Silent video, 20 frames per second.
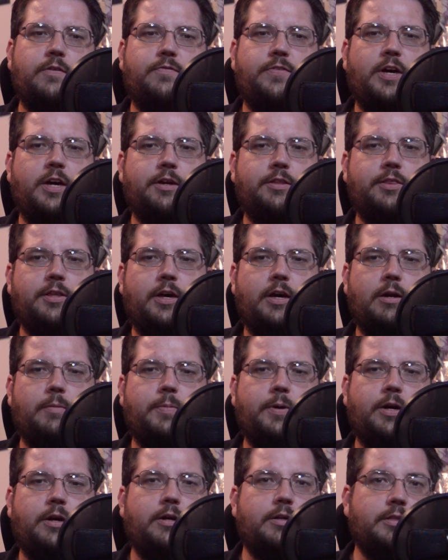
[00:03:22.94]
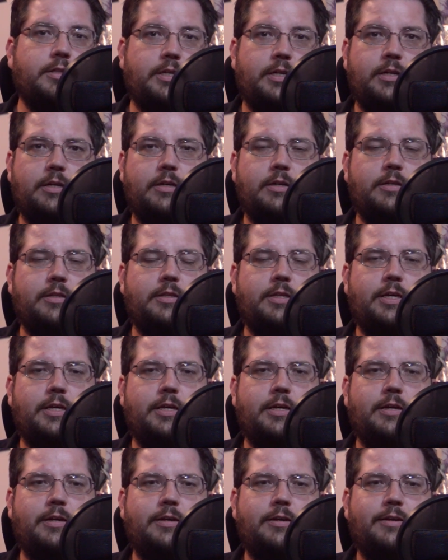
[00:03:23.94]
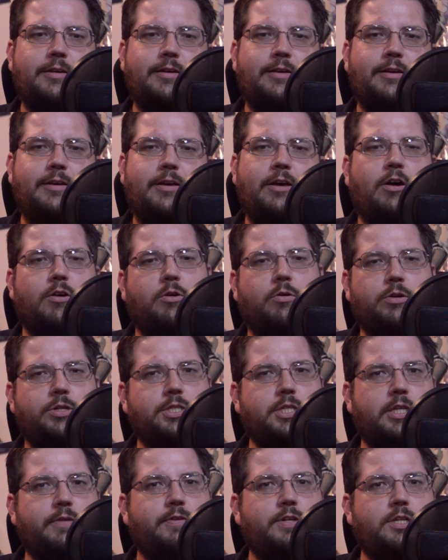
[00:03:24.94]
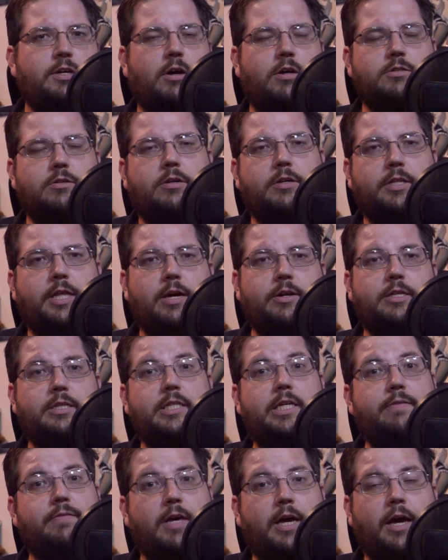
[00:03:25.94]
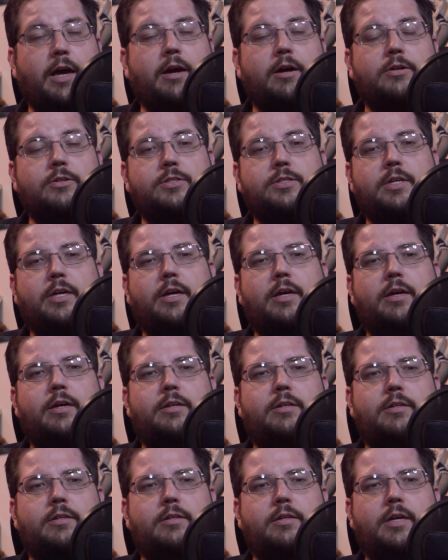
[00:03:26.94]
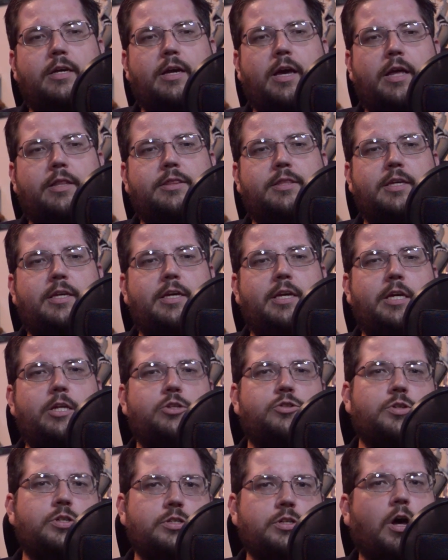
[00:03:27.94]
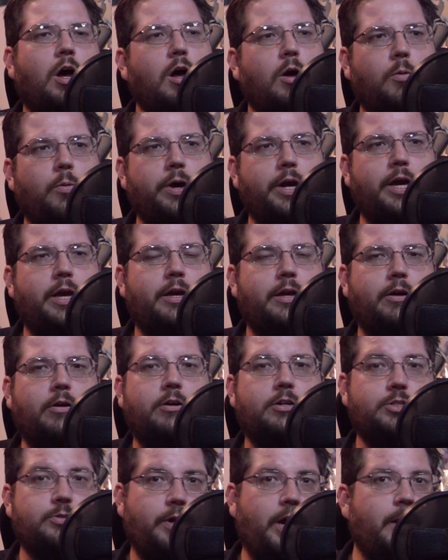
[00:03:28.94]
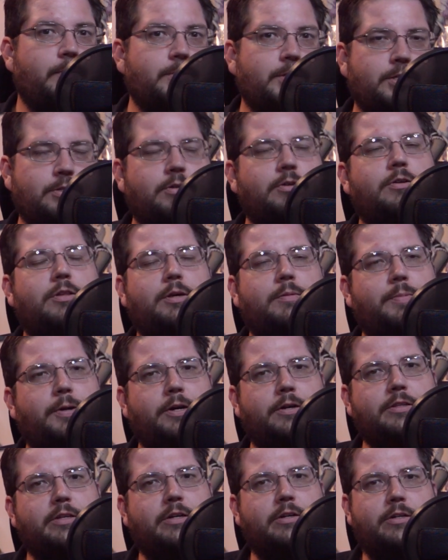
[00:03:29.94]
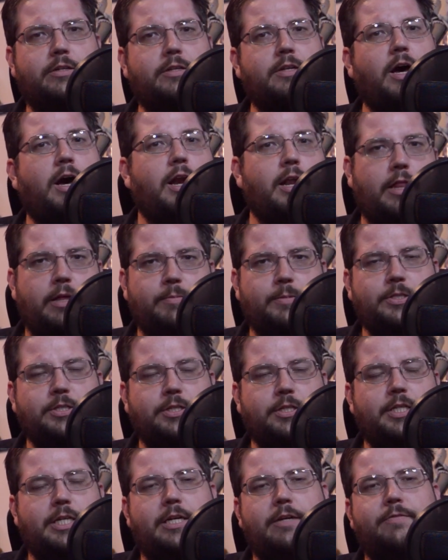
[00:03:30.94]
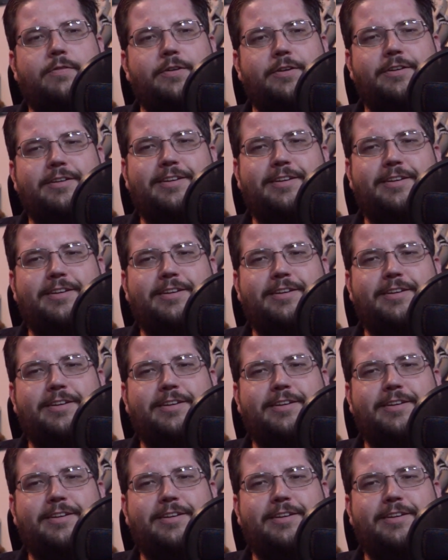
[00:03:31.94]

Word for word: the fact that apparently the, of course, the living dolls aren't allowed to leave the house, and at the entrance hallway are traps, so they apparently are not able to leave.